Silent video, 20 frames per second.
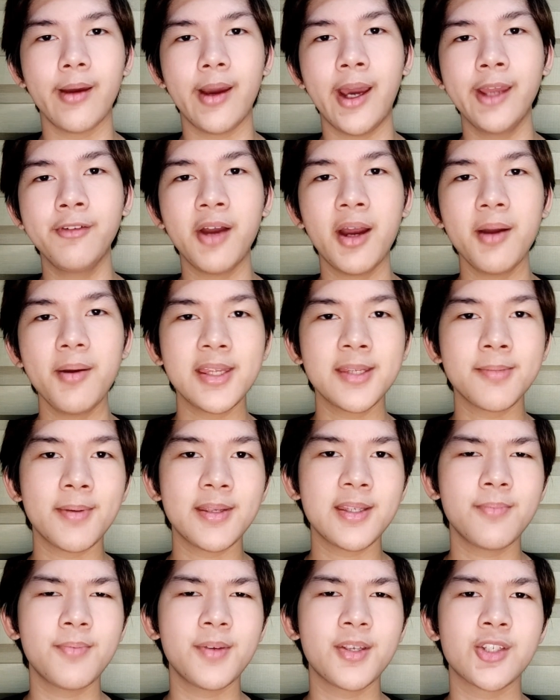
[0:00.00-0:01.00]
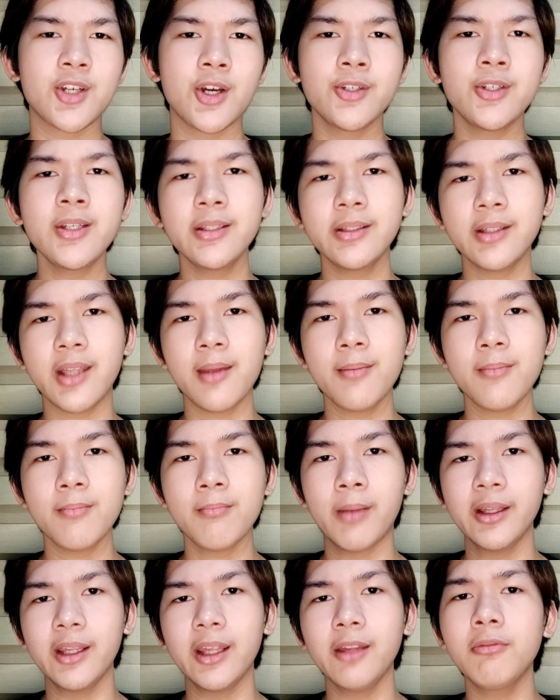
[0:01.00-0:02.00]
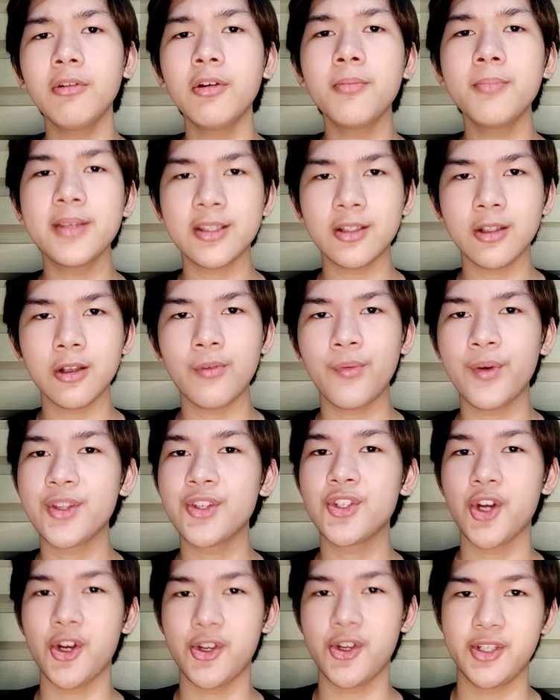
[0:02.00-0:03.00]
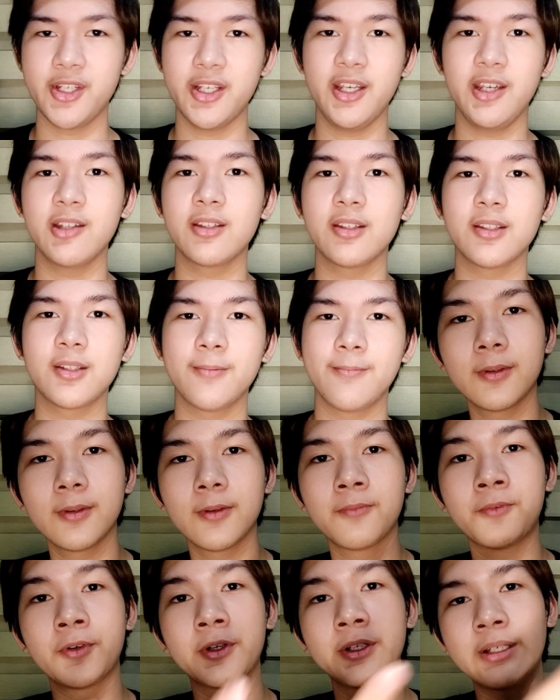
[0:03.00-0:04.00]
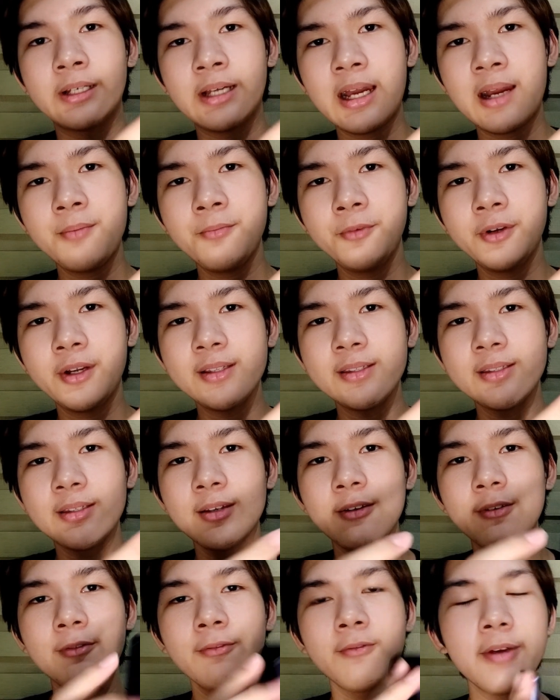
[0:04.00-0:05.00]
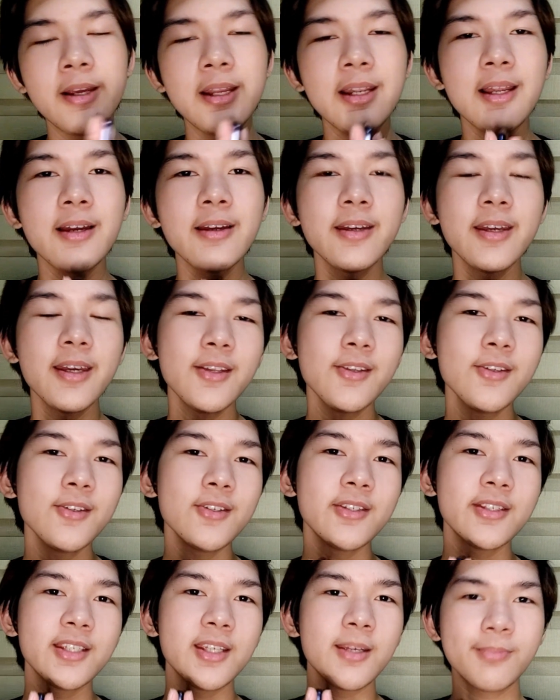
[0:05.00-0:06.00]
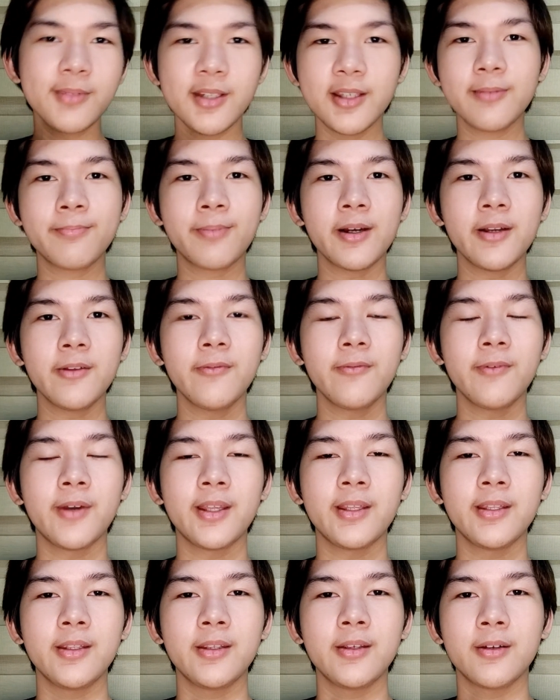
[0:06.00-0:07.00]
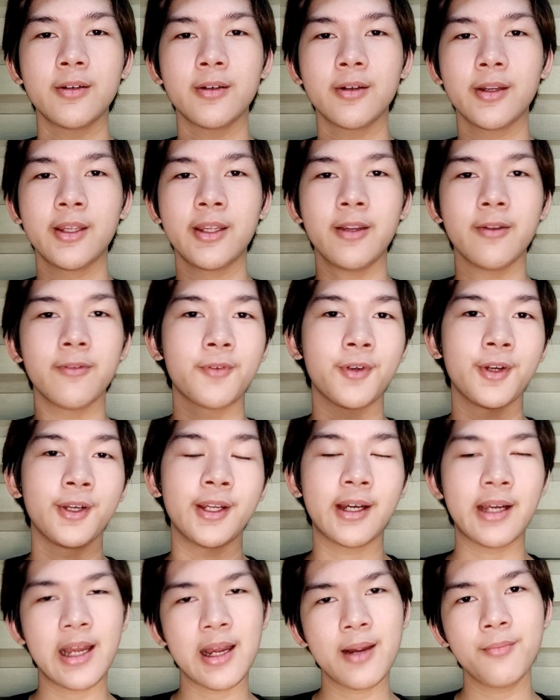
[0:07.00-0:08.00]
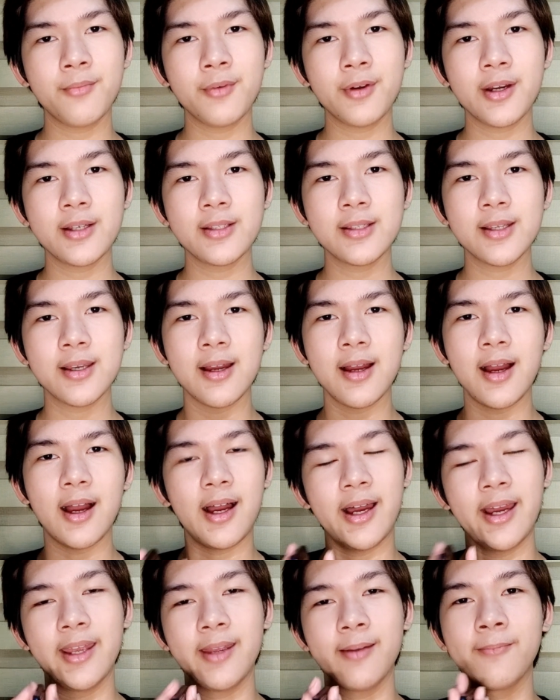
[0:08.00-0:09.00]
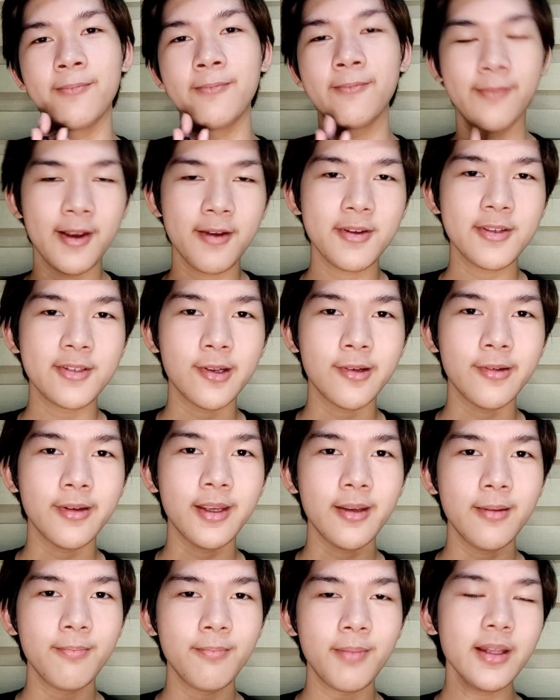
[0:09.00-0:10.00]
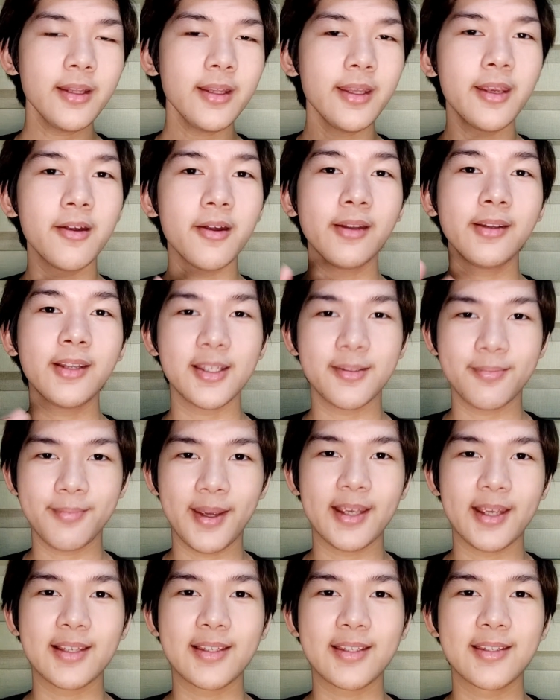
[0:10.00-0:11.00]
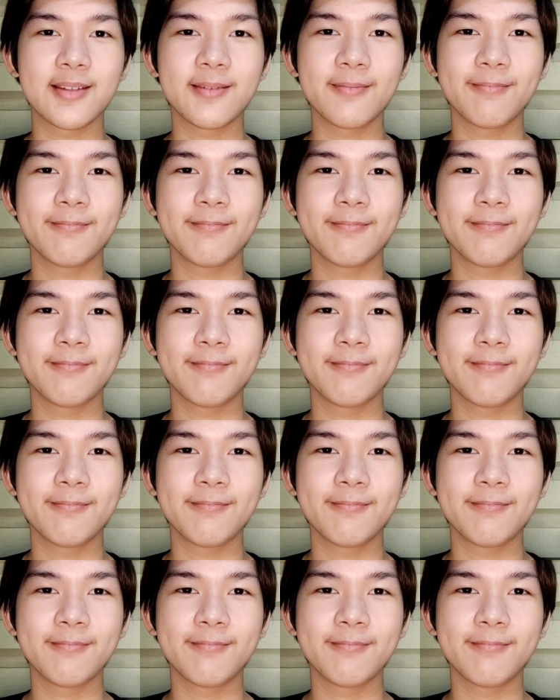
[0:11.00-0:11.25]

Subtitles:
I don't have a specific charging time, but it will be slow when charging it. For the cameras, well, again, you skip this part when you're here for the cameras. I am very sorry, but here are the specs.